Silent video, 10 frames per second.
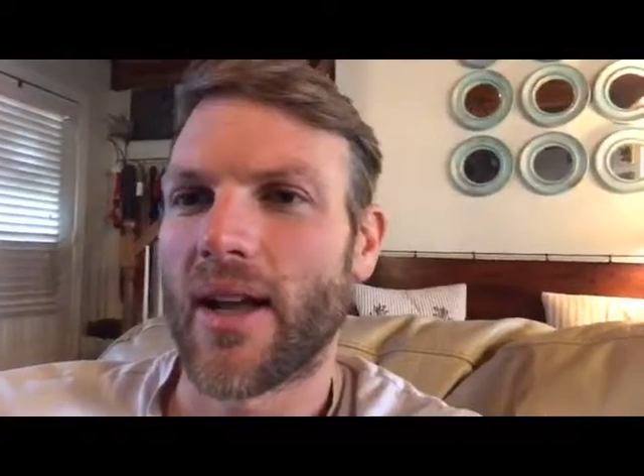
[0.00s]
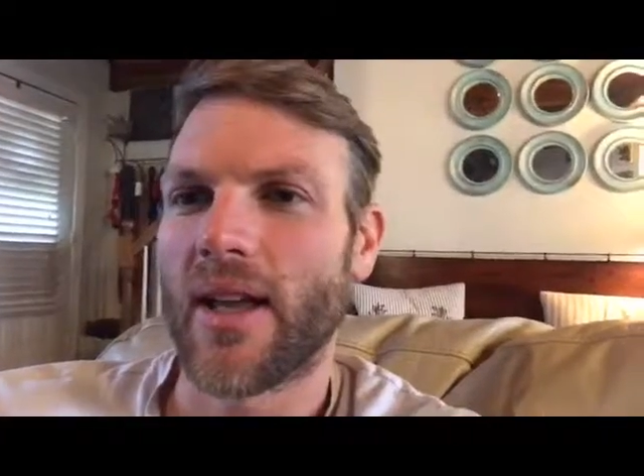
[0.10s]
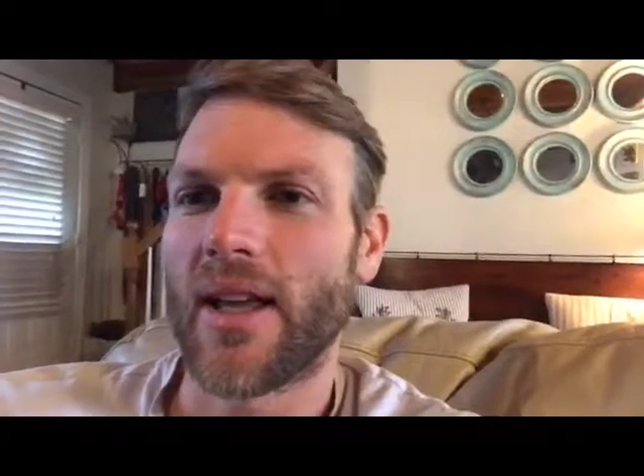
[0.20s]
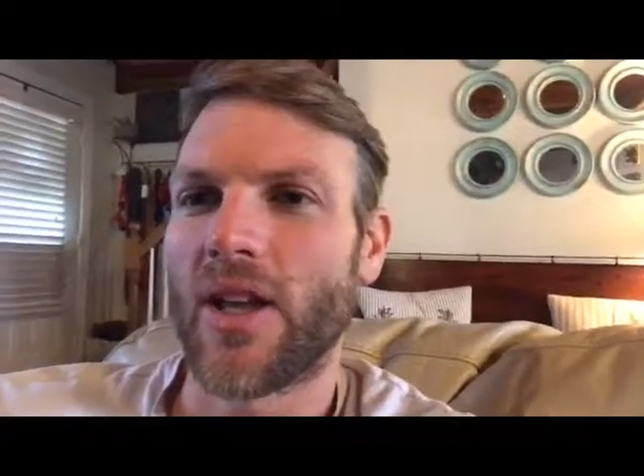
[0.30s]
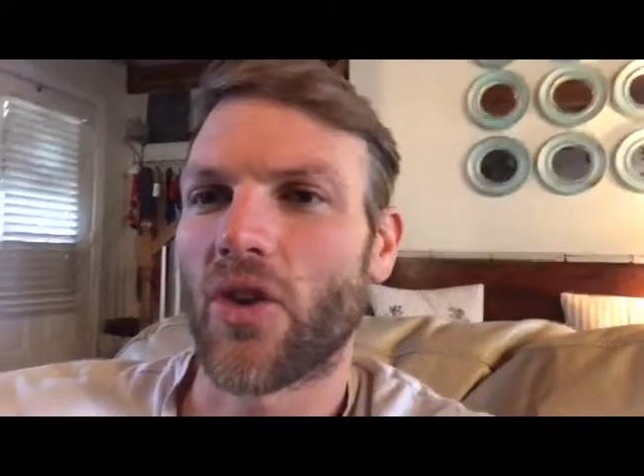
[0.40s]

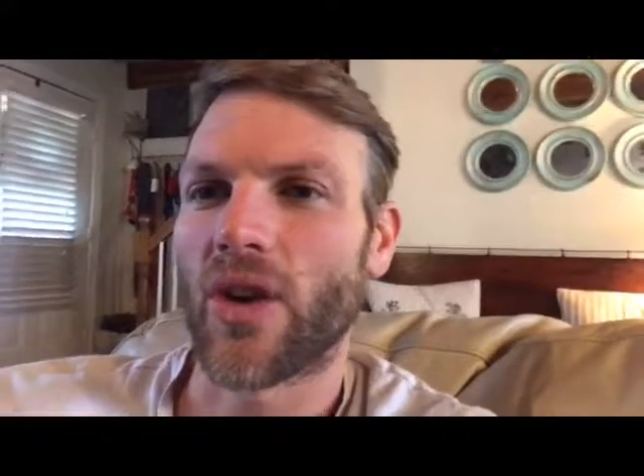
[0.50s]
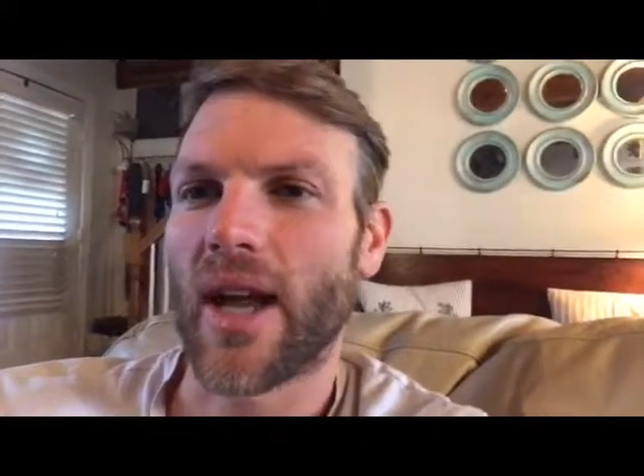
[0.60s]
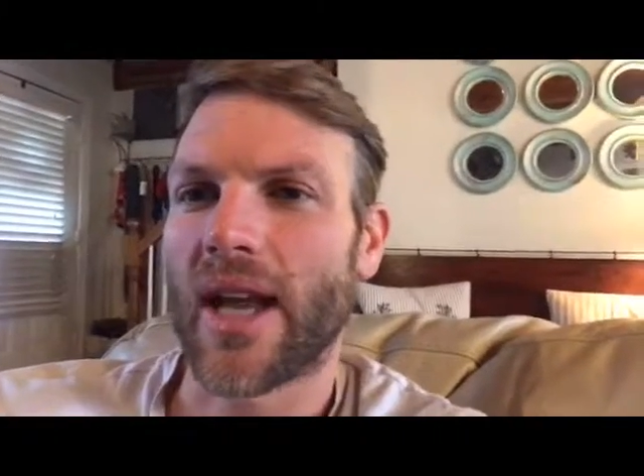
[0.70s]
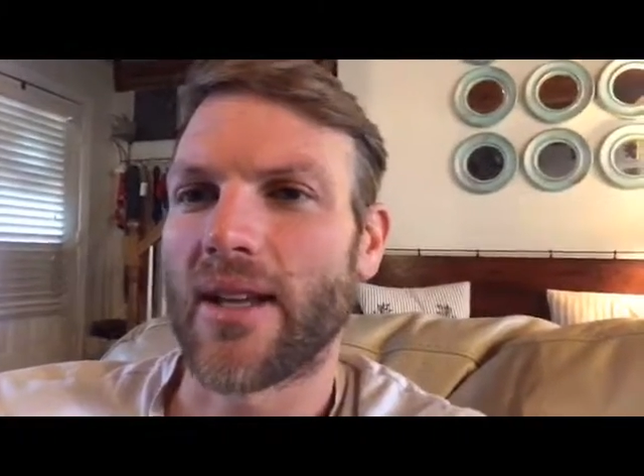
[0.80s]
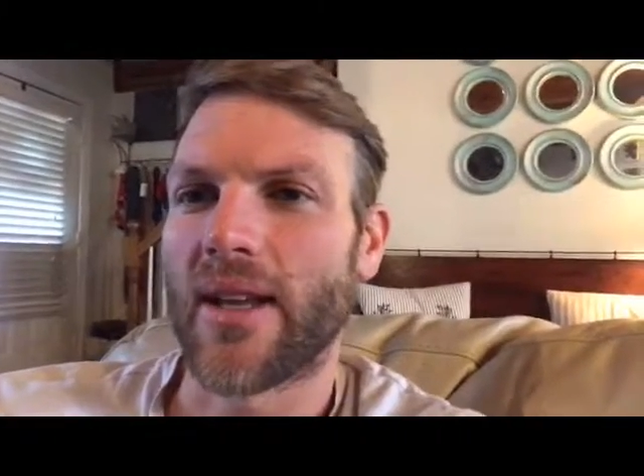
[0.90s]
Ingrid,
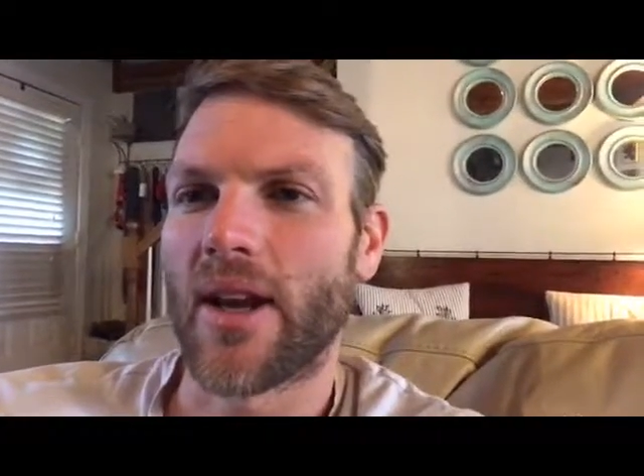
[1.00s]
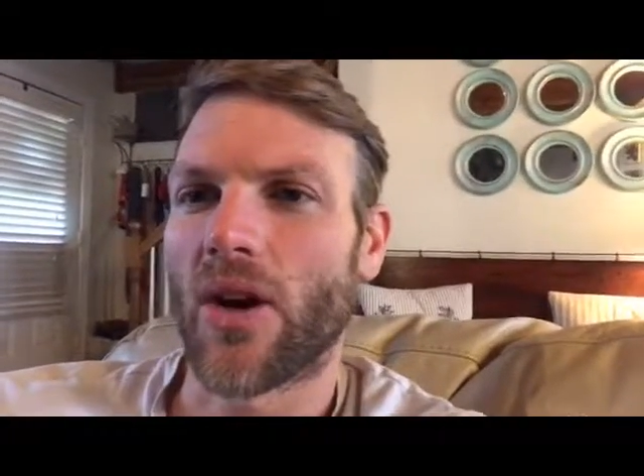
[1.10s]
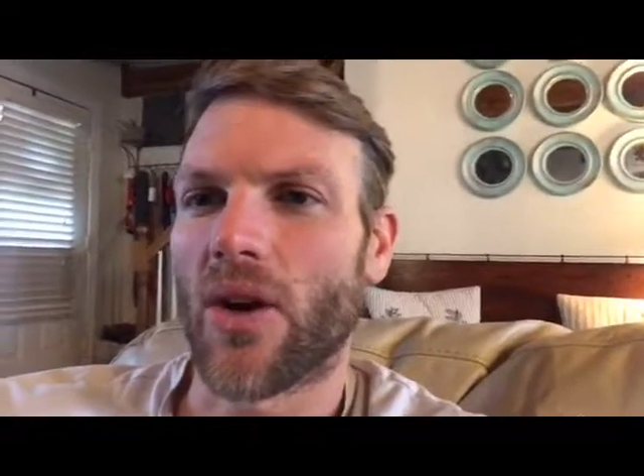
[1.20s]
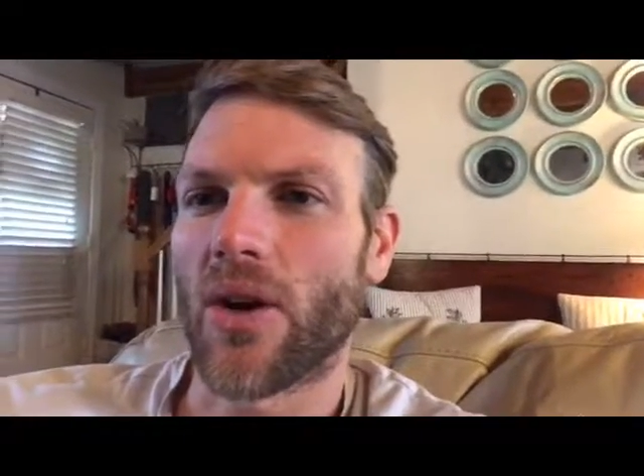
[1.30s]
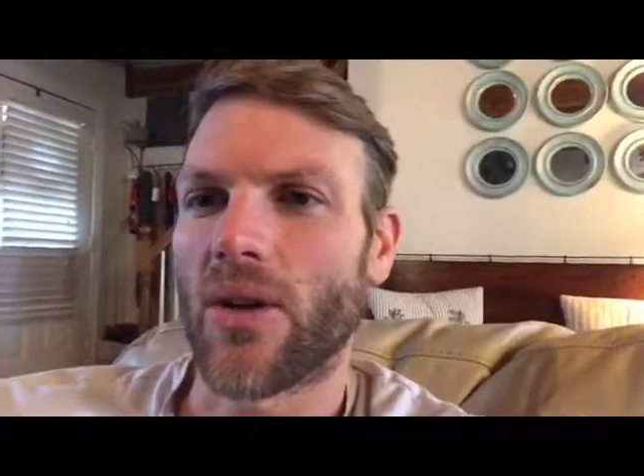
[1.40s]
I did it
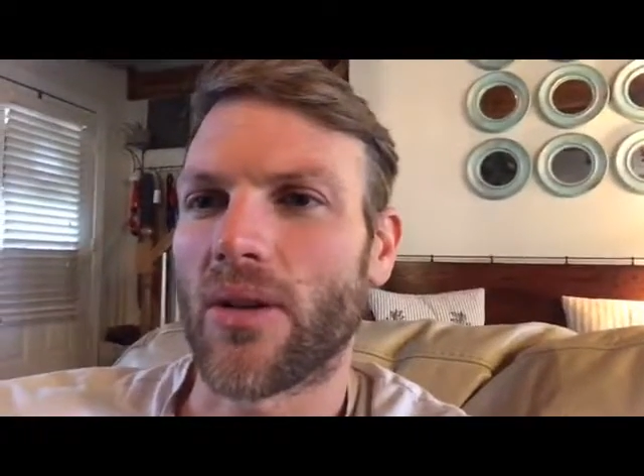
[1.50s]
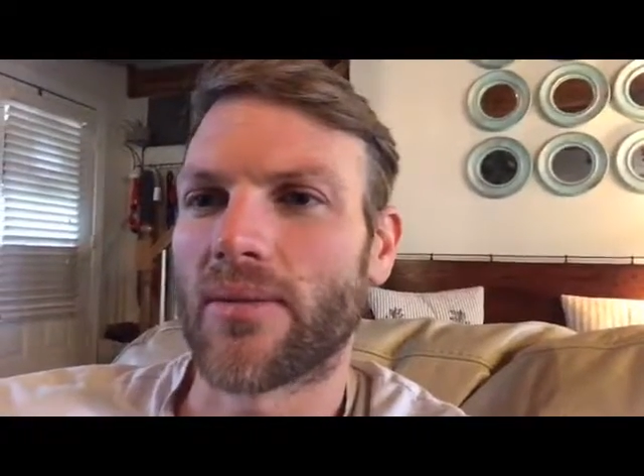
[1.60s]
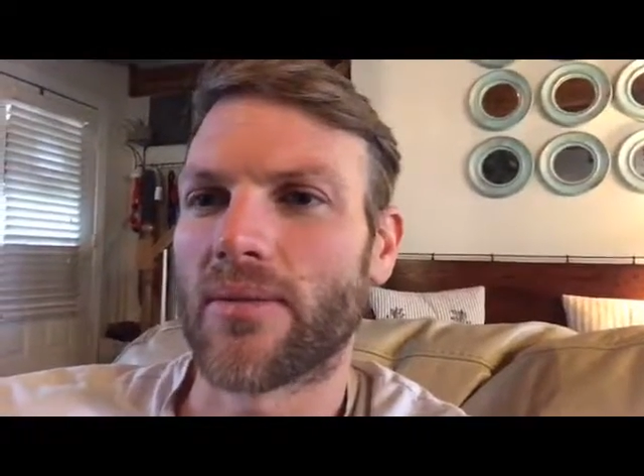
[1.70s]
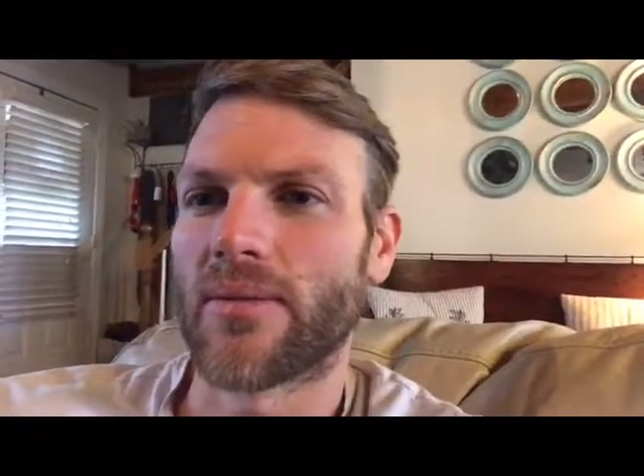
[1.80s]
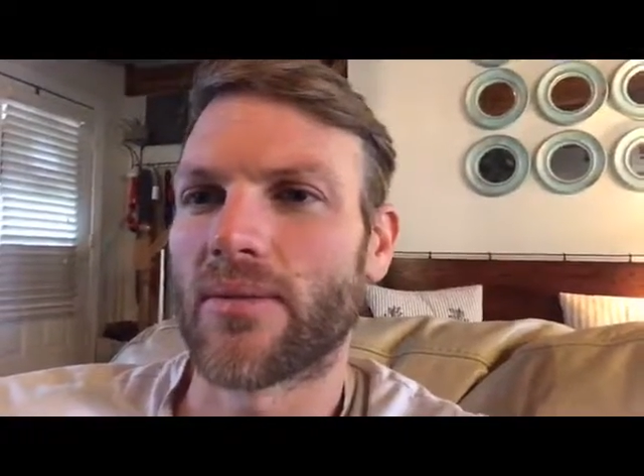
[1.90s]
all.
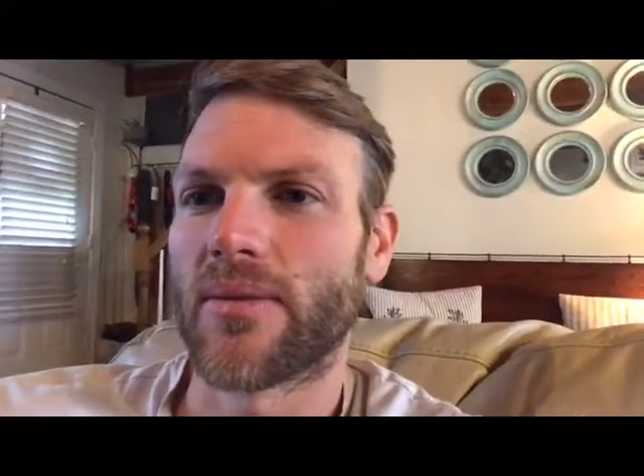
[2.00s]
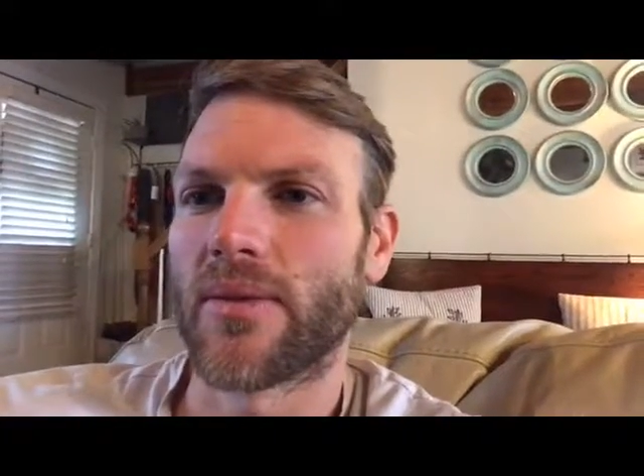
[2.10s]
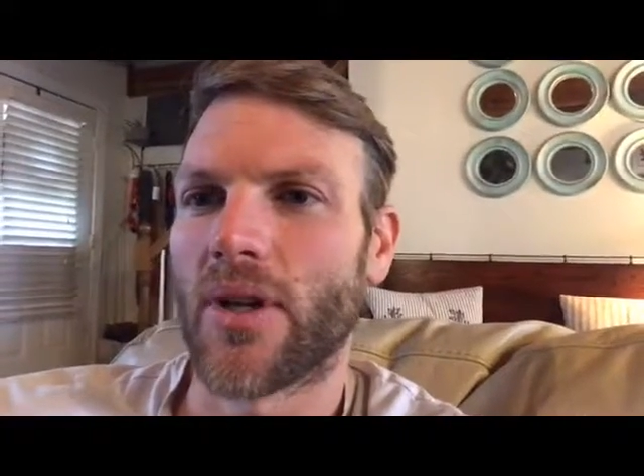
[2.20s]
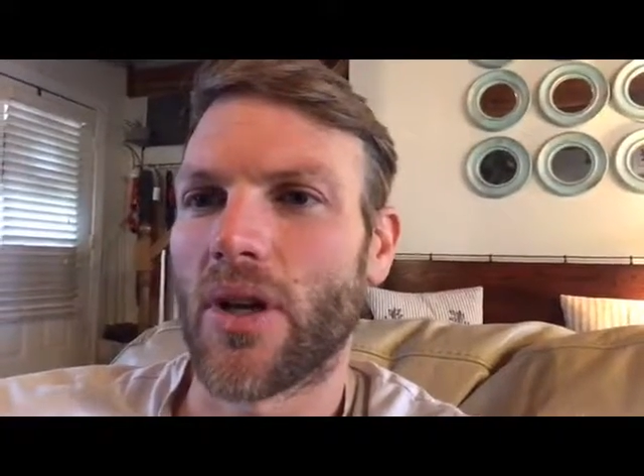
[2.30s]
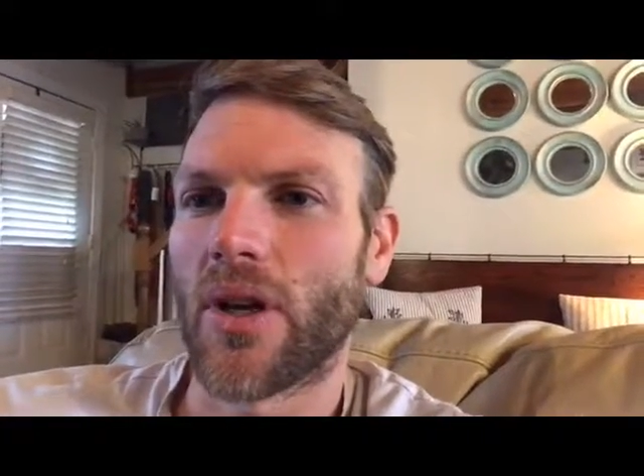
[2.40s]

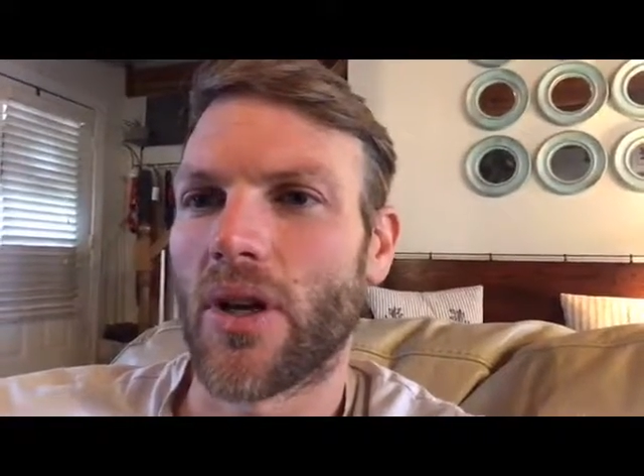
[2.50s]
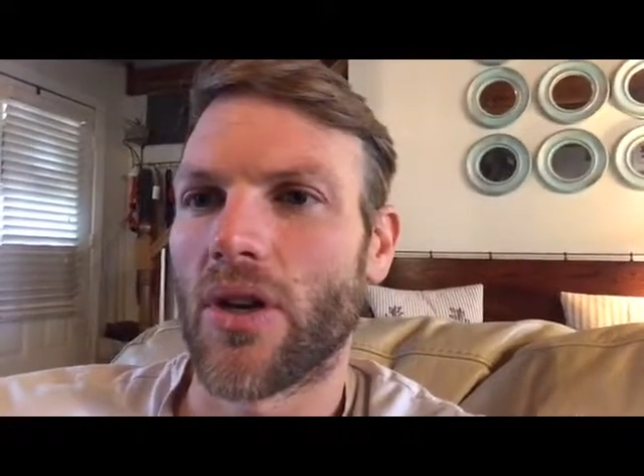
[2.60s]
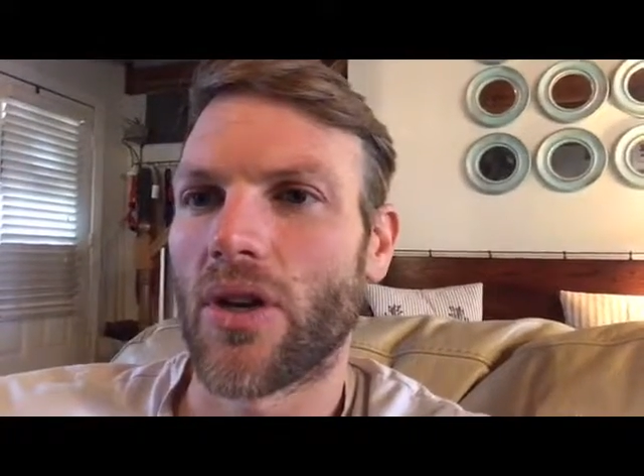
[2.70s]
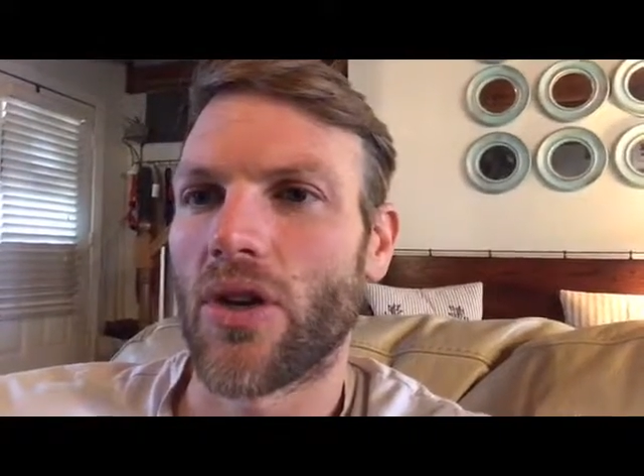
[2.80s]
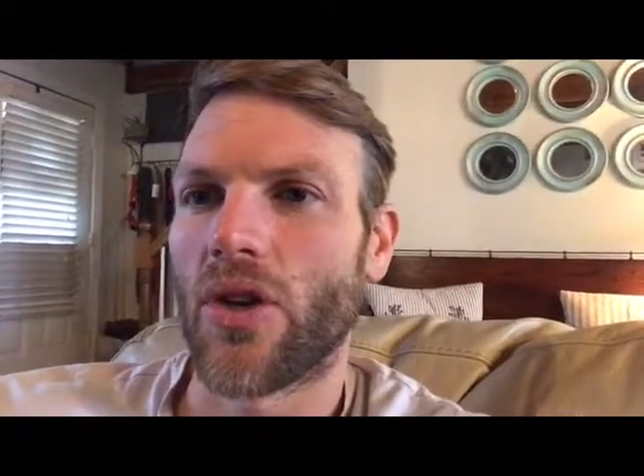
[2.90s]

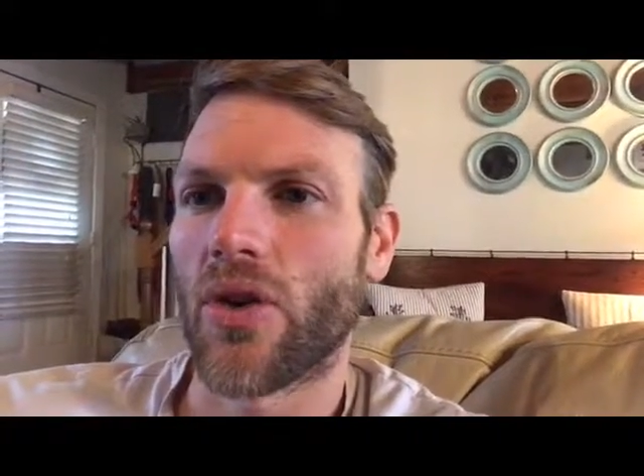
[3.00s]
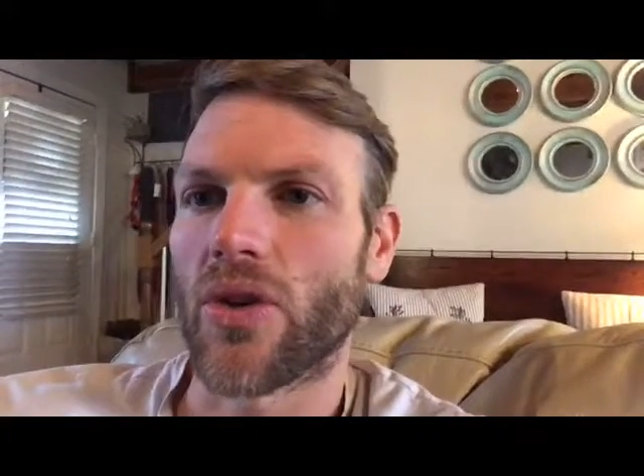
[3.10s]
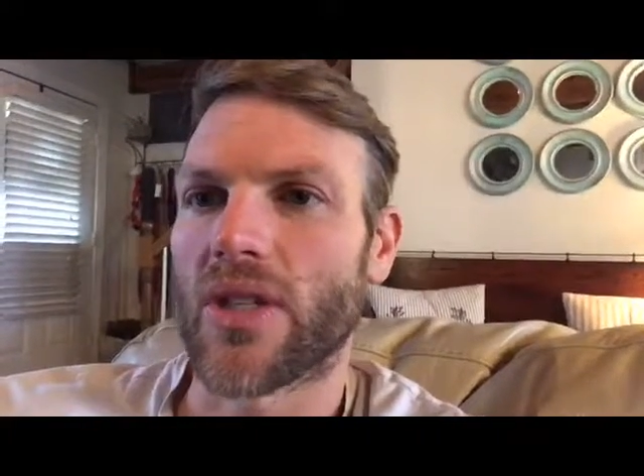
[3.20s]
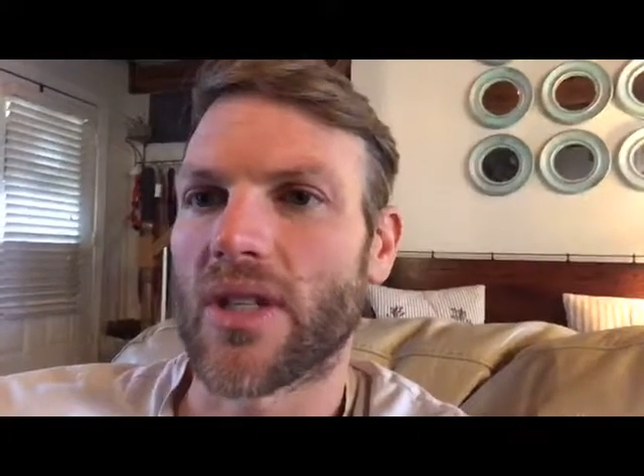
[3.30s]
You're